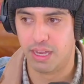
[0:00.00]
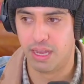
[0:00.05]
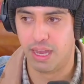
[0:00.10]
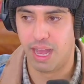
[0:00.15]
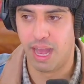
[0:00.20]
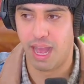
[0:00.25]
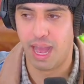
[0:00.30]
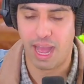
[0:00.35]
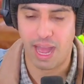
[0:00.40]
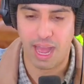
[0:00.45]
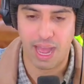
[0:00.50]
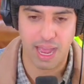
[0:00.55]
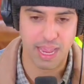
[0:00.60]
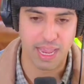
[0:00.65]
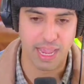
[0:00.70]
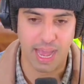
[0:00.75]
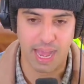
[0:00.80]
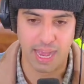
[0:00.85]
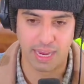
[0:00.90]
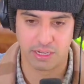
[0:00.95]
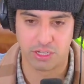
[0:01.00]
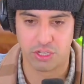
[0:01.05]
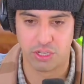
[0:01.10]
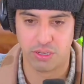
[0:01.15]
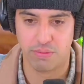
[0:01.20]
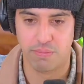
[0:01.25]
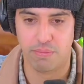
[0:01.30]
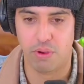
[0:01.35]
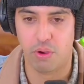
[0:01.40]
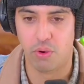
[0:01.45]
a high
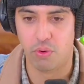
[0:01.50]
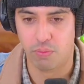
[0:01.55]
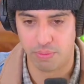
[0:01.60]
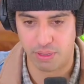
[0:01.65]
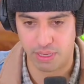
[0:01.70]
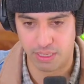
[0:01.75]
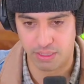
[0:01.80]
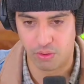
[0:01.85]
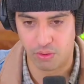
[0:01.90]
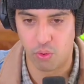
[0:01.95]
action moment,